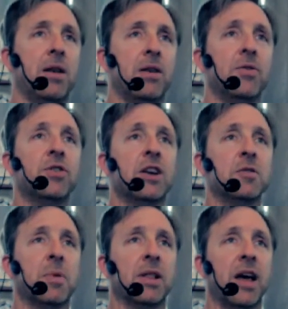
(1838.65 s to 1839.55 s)
You
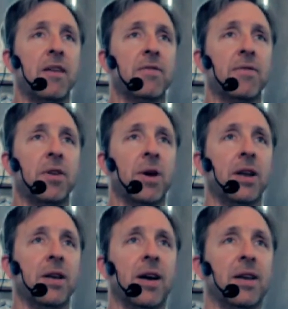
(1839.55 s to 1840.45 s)
changed my life.
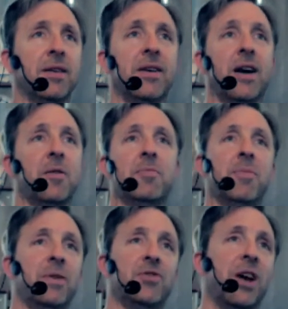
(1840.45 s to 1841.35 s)
I got
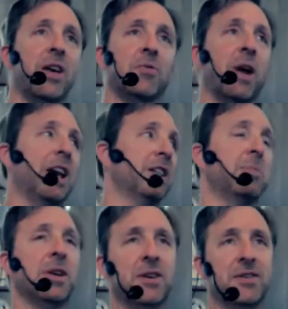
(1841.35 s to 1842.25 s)
a giant raise
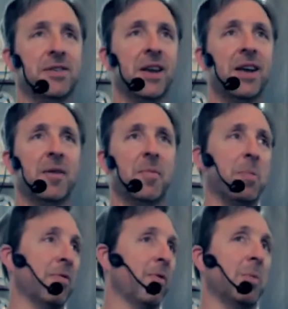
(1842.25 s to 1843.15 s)
because my
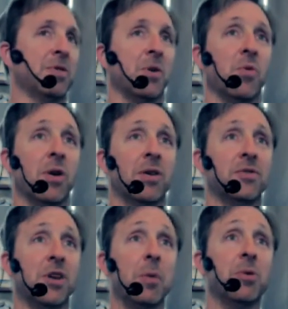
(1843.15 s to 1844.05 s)
performance at work
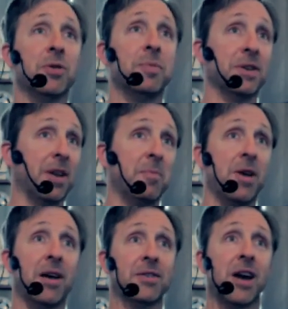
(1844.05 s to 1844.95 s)
doubled because I'm
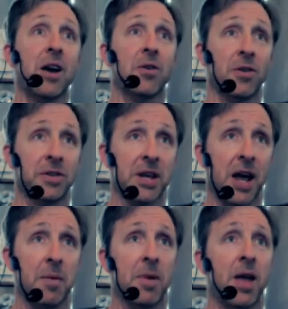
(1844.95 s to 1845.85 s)
not tired all the
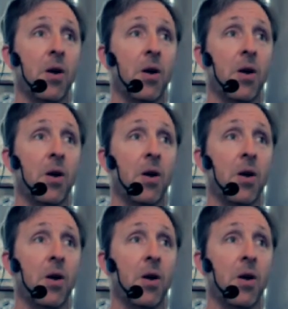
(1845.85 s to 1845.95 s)
time.